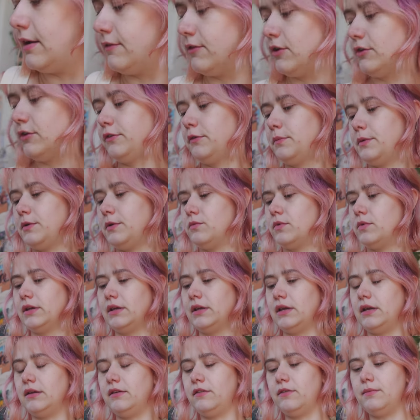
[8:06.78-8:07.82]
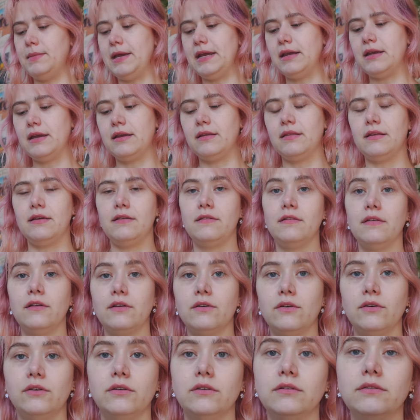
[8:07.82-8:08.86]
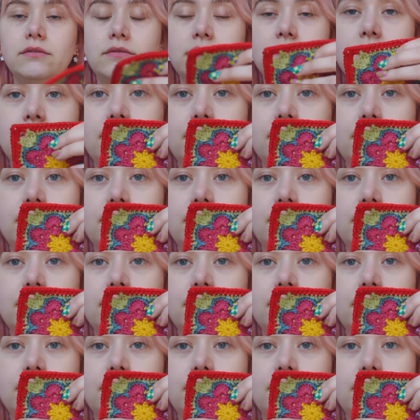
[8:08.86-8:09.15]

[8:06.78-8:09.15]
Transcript: I've also been really into making these little,